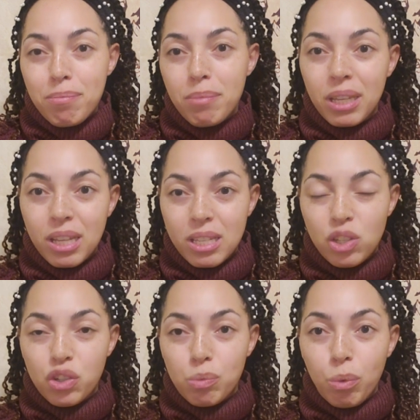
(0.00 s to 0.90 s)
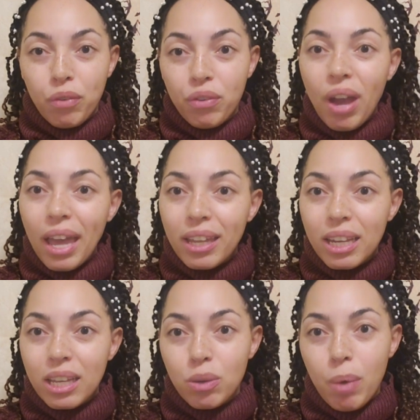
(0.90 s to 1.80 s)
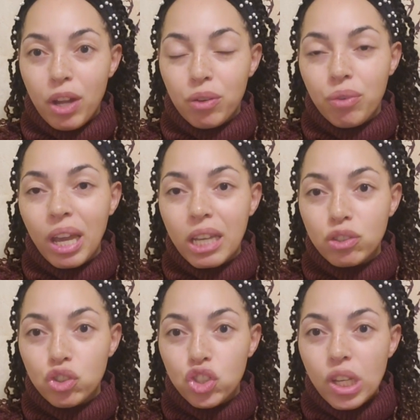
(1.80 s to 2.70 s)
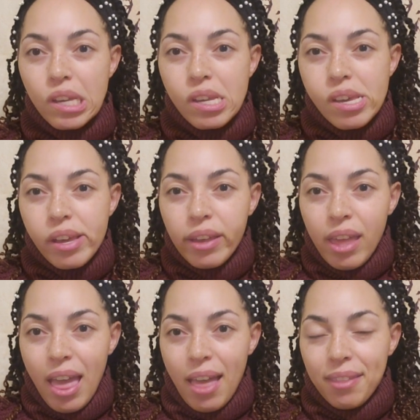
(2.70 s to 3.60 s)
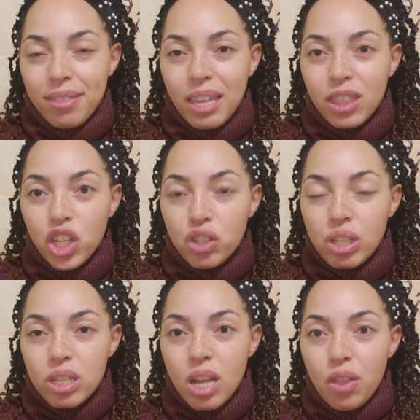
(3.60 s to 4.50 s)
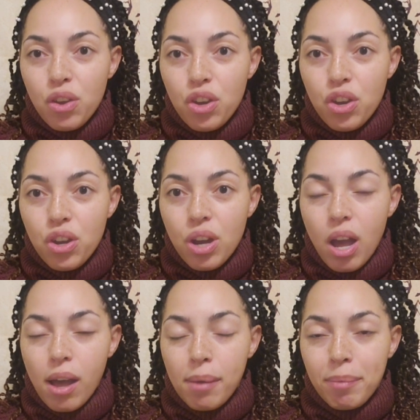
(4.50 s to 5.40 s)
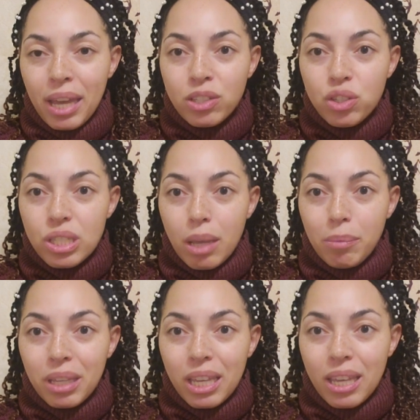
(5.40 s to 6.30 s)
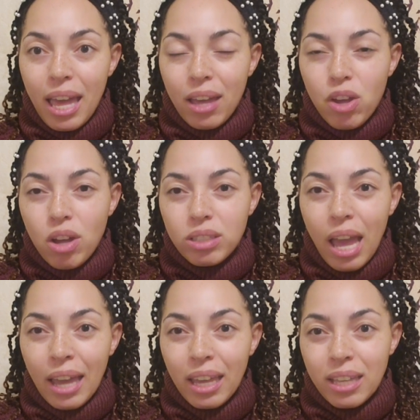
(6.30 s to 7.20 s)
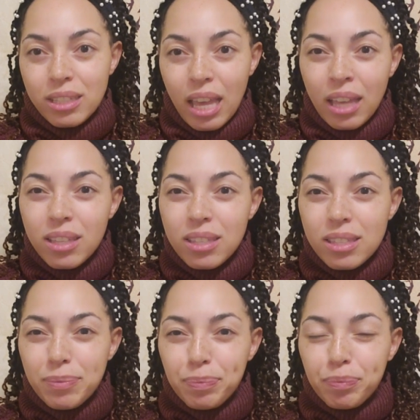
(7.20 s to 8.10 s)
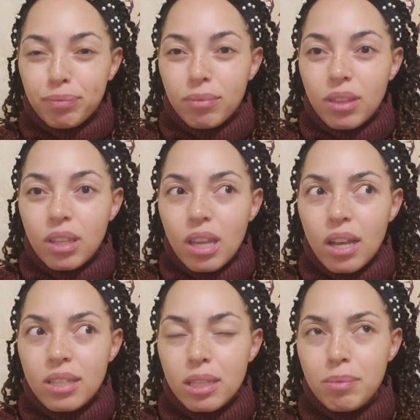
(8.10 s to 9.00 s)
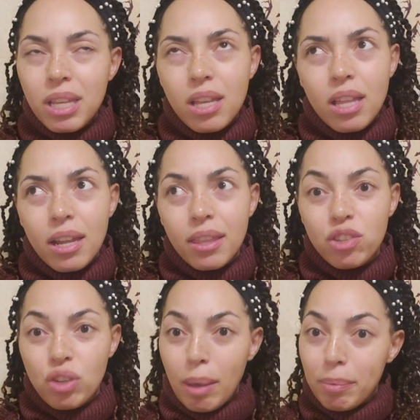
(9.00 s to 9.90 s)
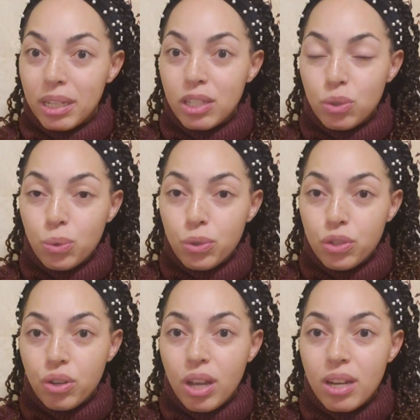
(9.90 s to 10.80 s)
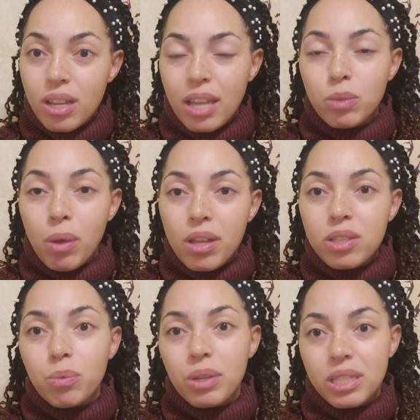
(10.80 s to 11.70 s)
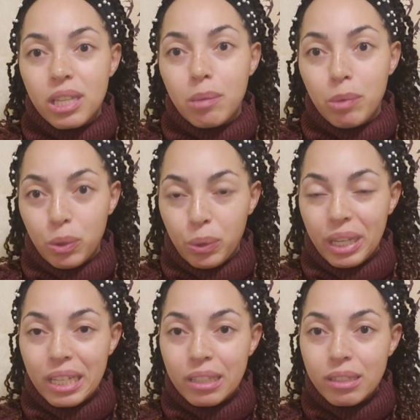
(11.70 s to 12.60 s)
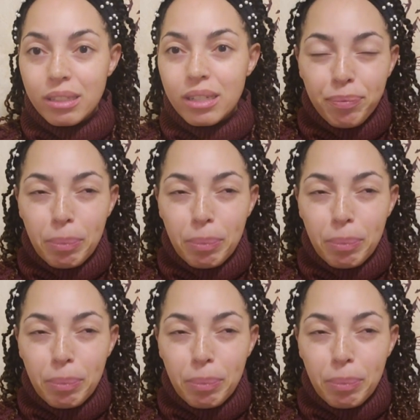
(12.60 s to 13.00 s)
because there's more variety and a wider range. And then there's another agency I'm looking at called ISS. It seems like a lot of the Japanese schools are on it, as well as the ones in the Middle East.